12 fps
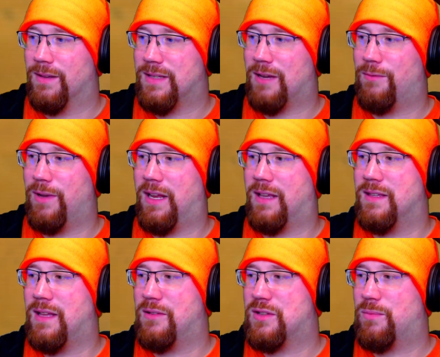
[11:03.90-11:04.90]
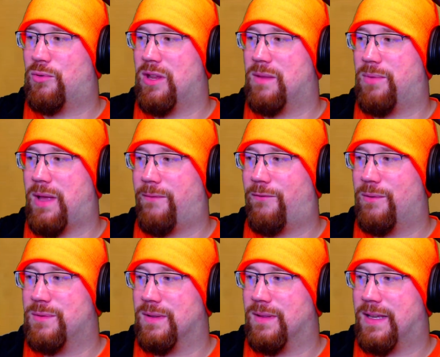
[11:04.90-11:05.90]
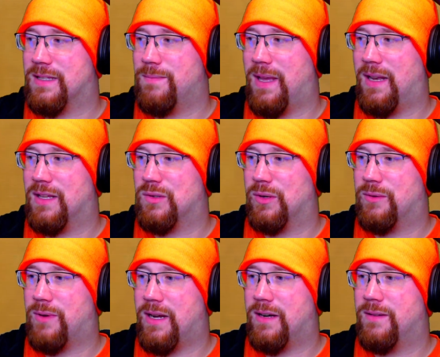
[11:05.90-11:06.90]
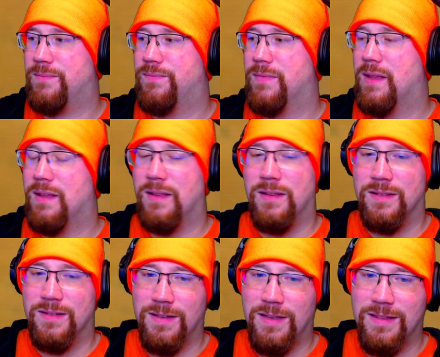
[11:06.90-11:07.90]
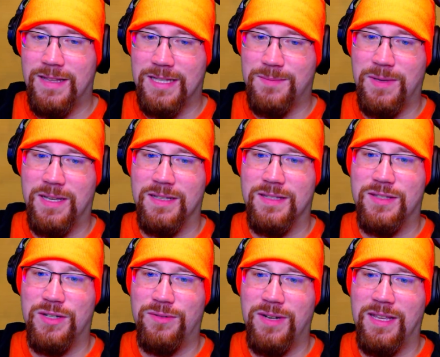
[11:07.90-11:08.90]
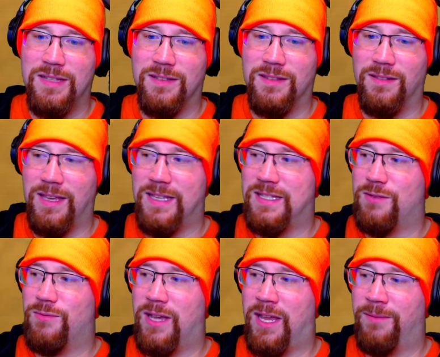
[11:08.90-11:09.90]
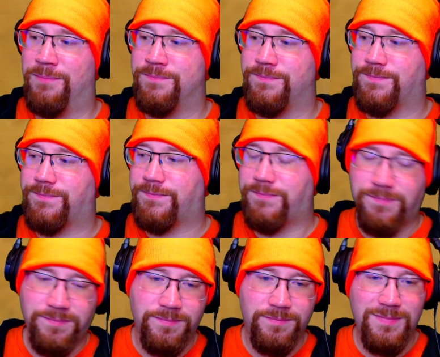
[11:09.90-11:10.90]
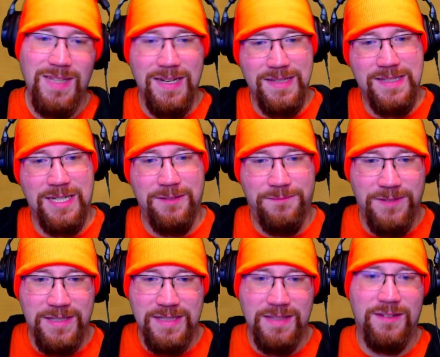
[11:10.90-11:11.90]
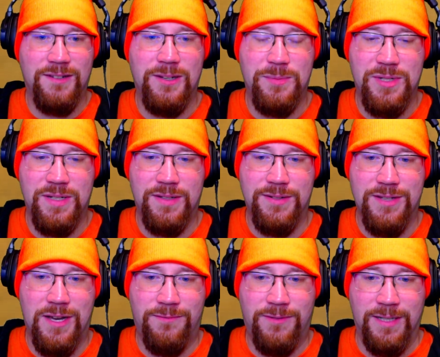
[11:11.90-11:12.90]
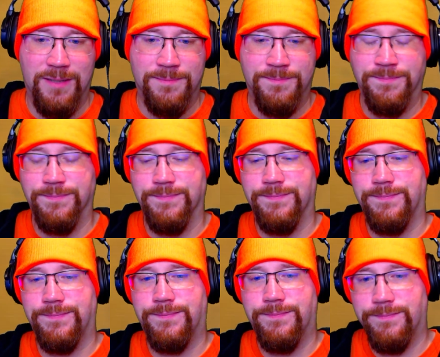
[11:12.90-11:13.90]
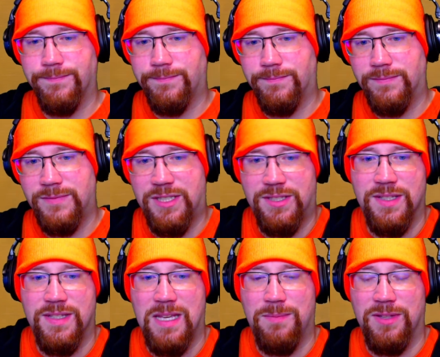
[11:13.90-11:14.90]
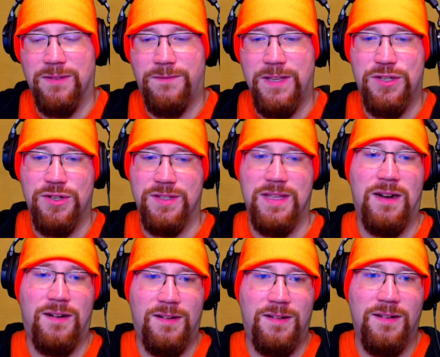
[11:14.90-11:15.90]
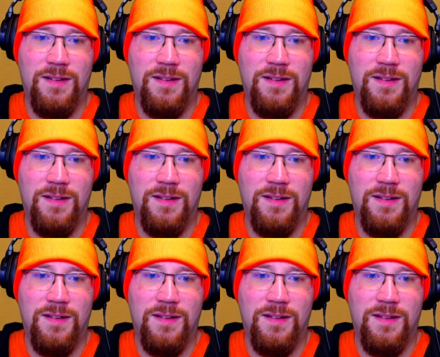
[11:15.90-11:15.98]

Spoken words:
like a way to continue supporting the platforms with less maintenance required. That's because Sony took the lazy way, and instead of fixing their encryption in their software, just disable the features that are